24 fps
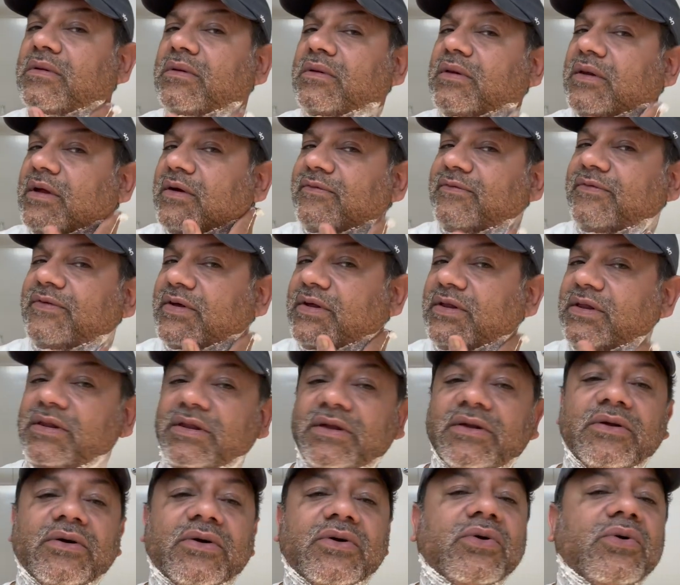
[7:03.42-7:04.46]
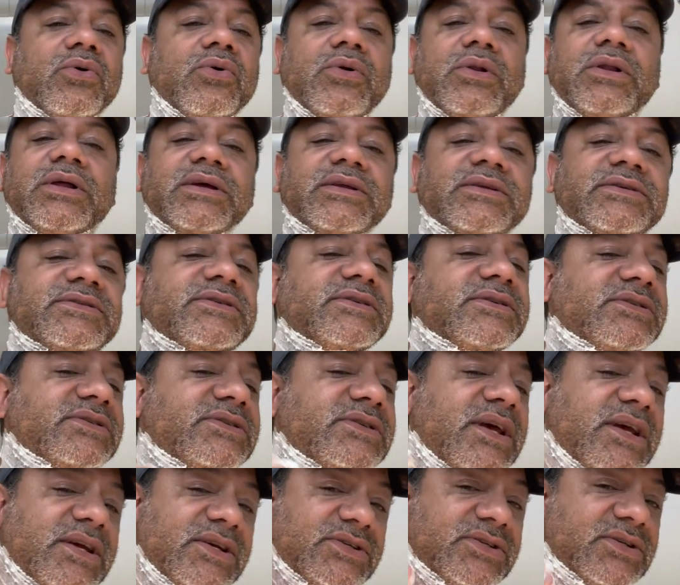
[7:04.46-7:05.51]
And I feel a little cooling
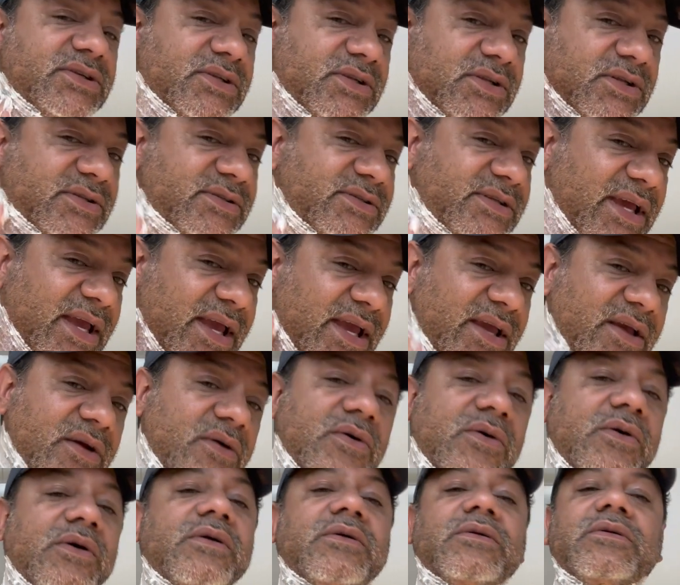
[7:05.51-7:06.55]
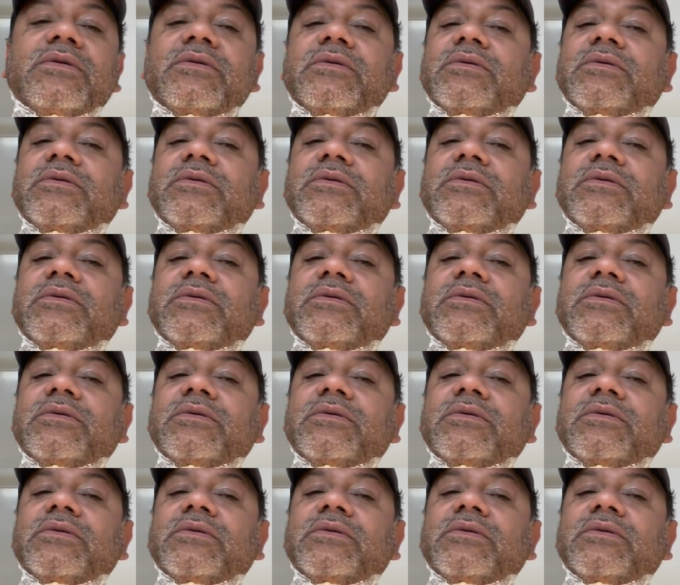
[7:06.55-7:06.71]
sensation, a little tingle.